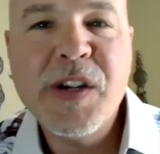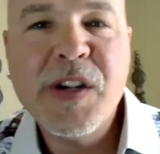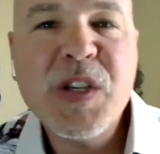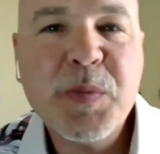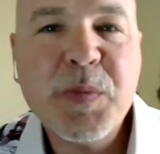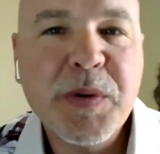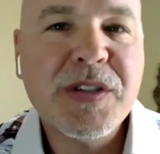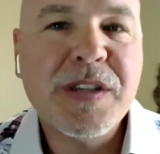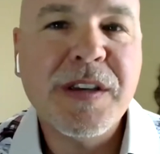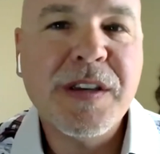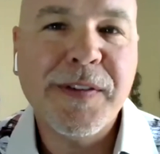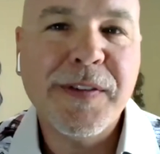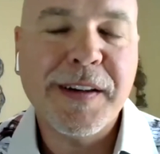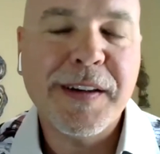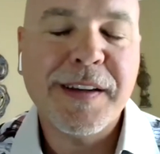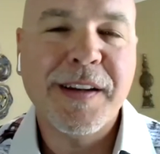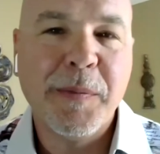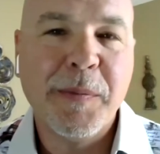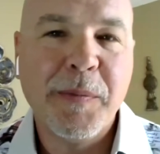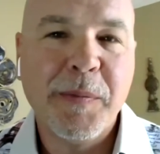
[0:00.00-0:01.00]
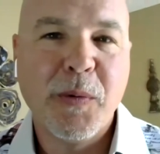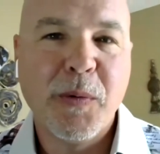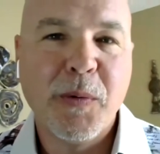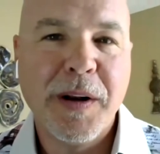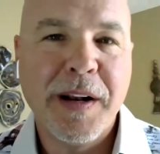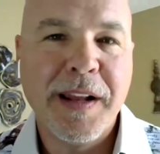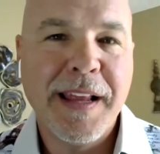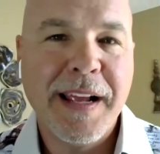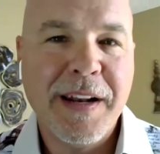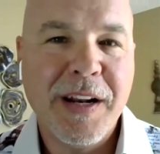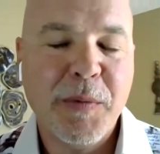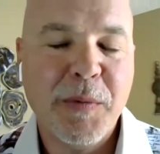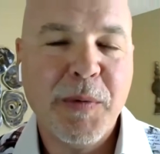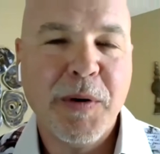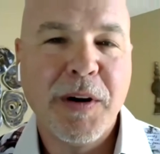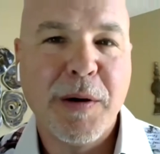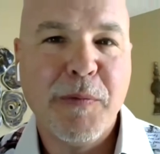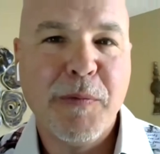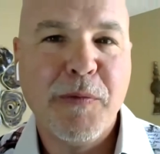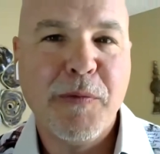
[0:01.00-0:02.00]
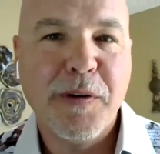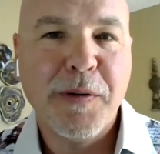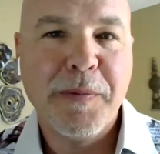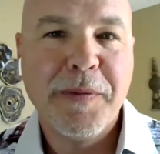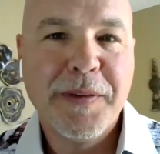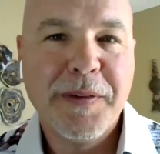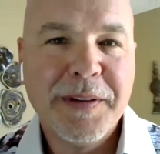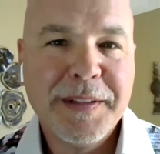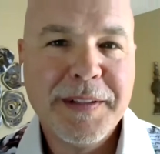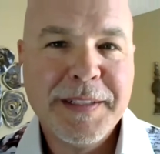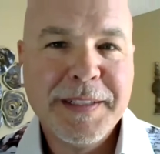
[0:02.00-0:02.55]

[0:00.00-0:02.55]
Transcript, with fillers: very specific number. Where did that number come from?